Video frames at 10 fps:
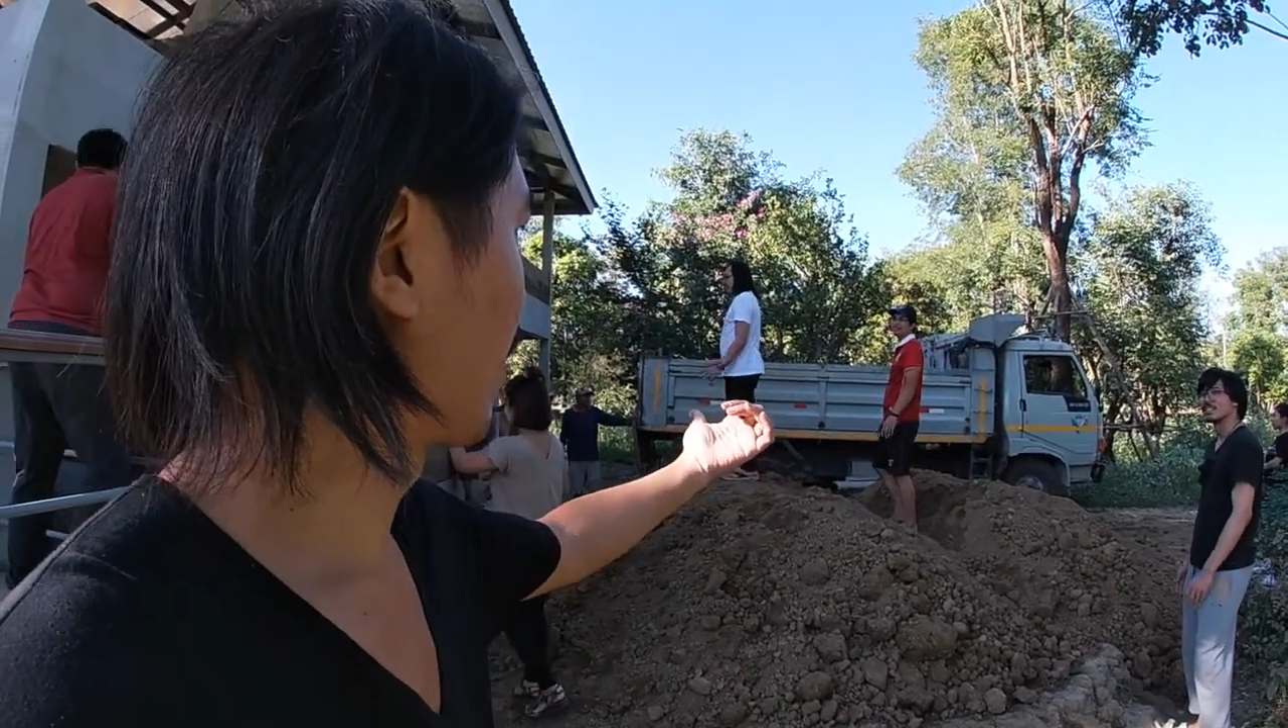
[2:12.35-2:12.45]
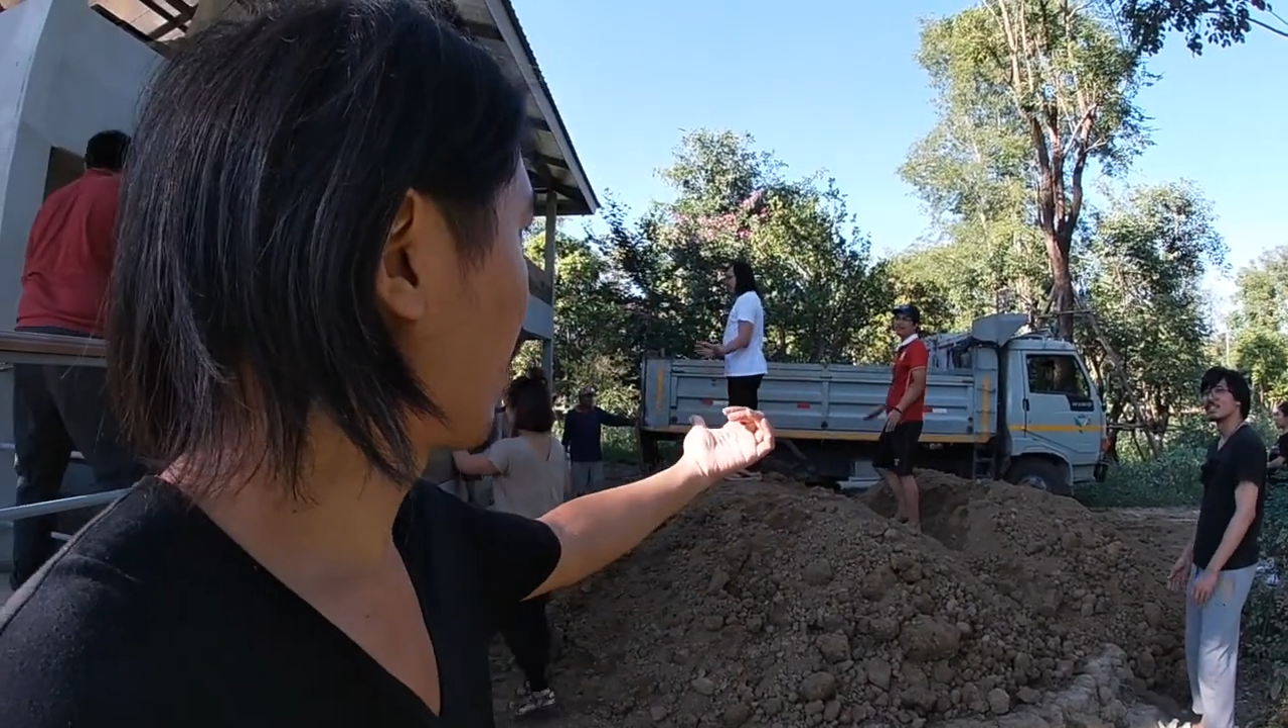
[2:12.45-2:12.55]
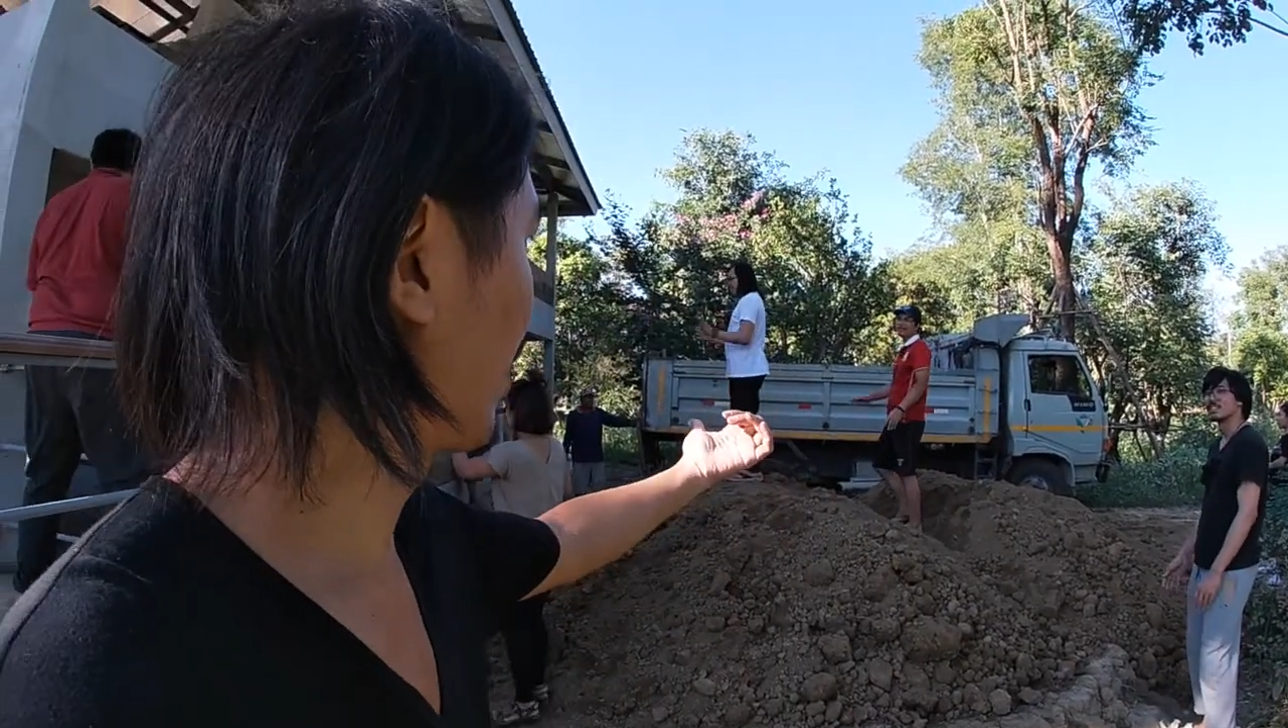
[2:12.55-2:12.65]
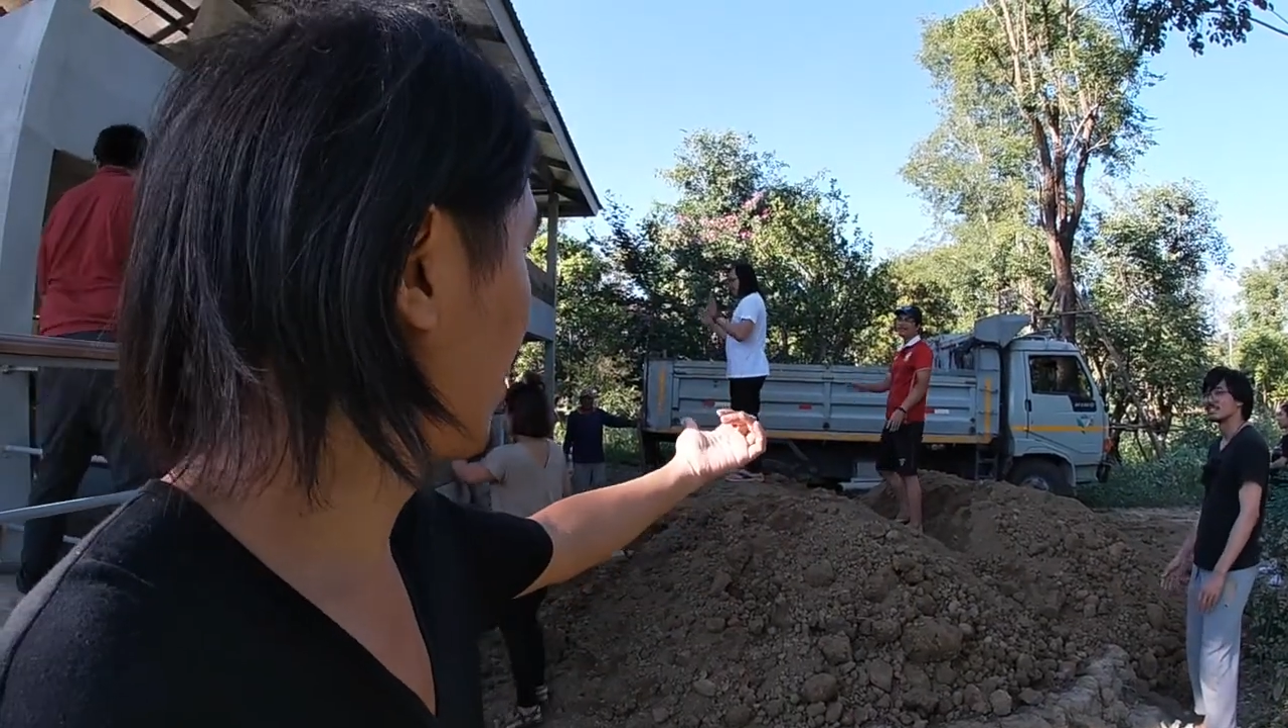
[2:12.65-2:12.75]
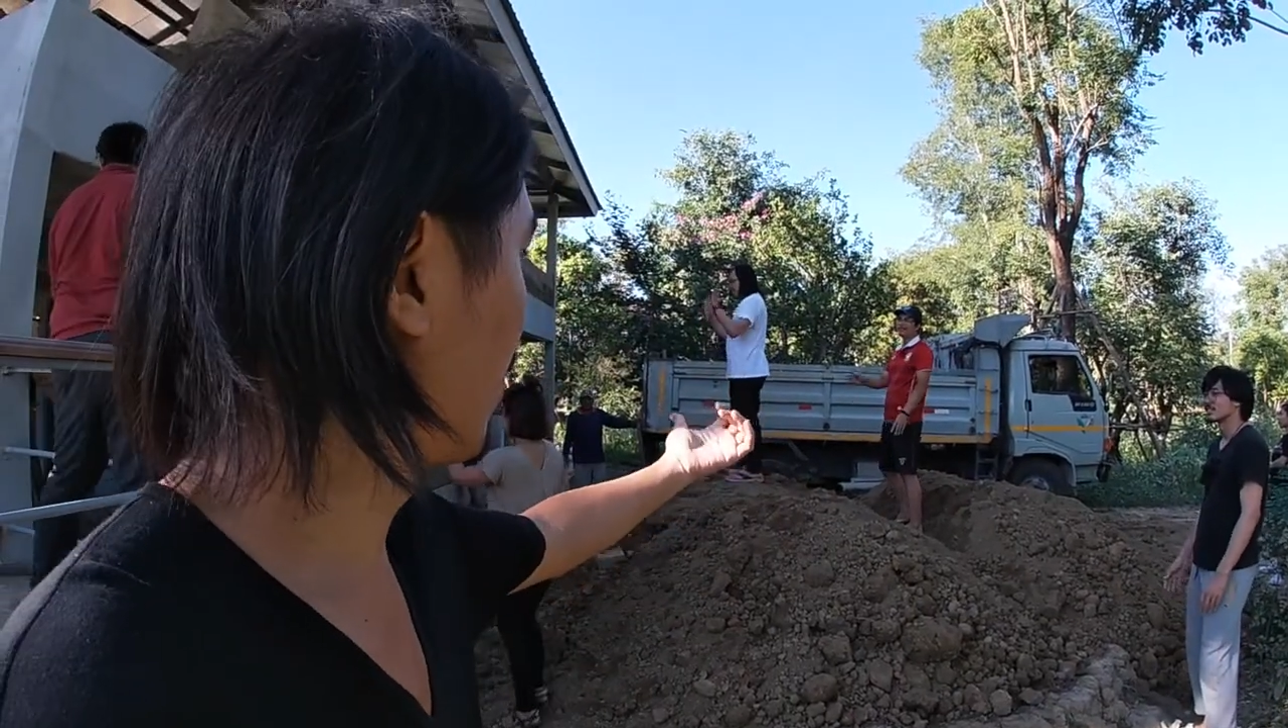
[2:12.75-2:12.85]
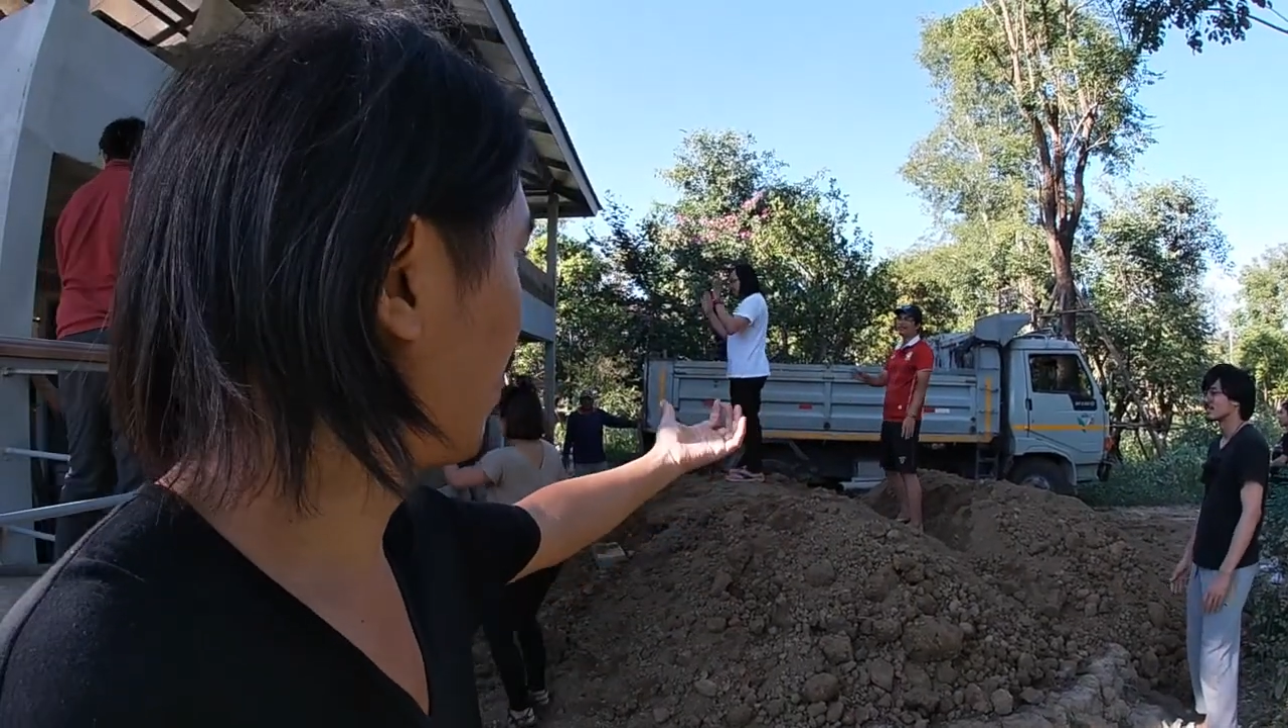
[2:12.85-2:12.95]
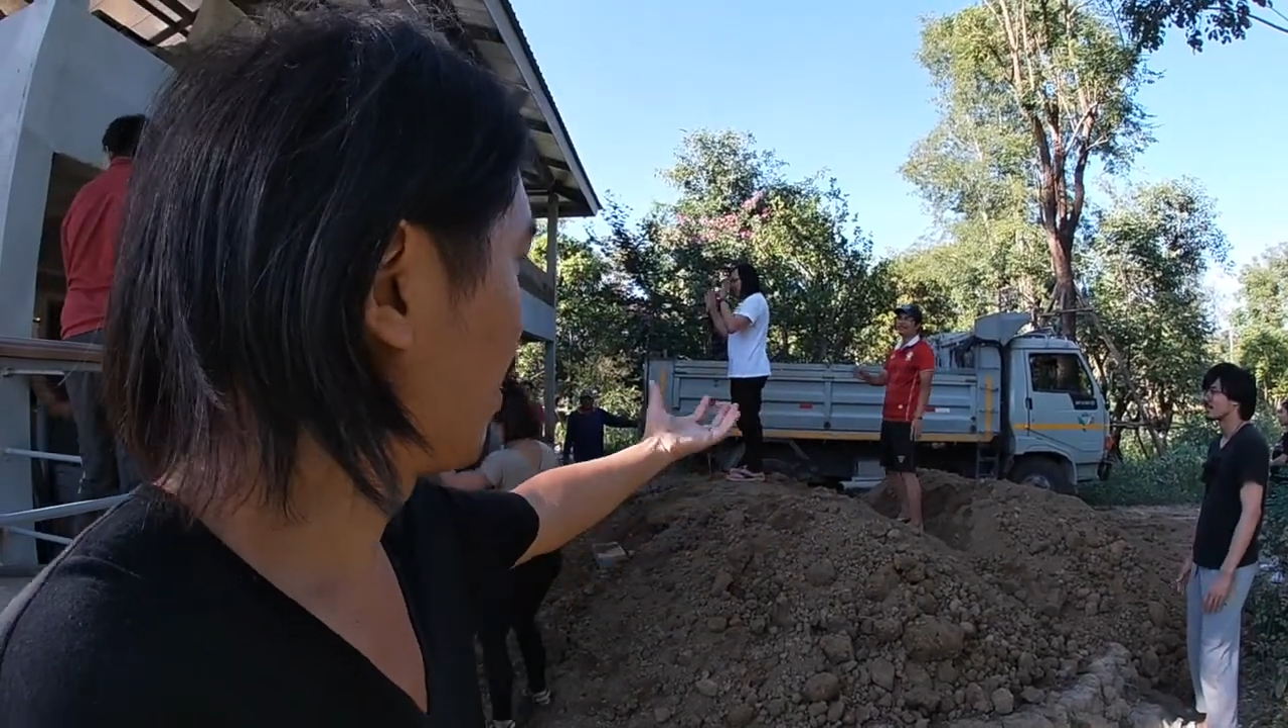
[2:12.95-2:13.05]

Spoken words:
gonna